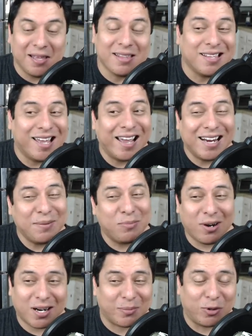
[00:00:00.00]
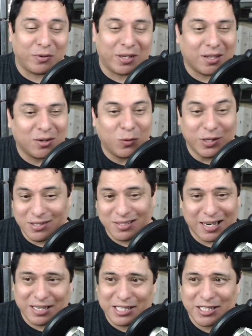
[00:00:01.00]
the Eddie Brock movie, which is
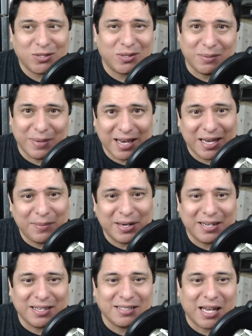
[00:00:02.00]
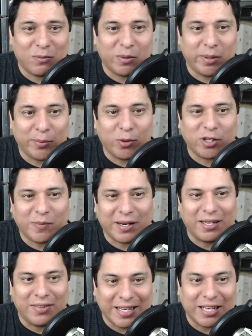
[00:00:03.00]
not necessarily bad, but it is not what people were
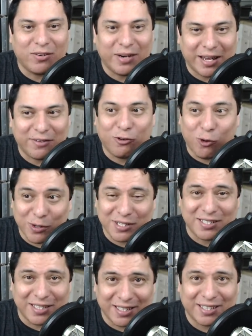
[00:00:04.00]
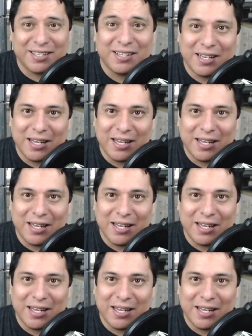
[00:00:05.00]
expecting. The internet, of course, did